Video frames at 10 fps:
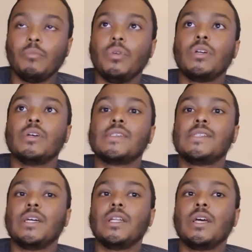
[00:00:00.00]
because
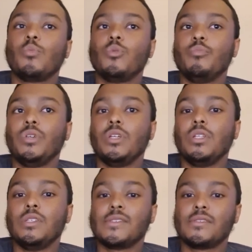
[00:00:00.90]
then that will be
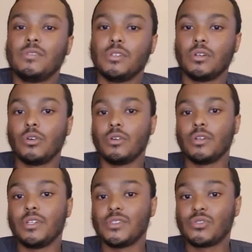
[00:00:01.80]

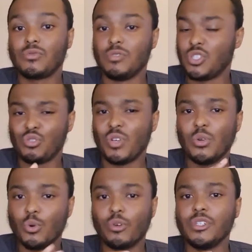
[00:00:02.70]
the straight
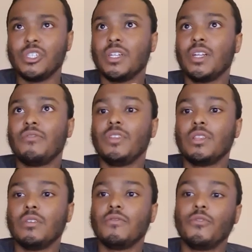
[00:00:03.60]
origin and
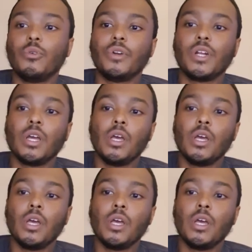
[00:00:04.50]
everything for it.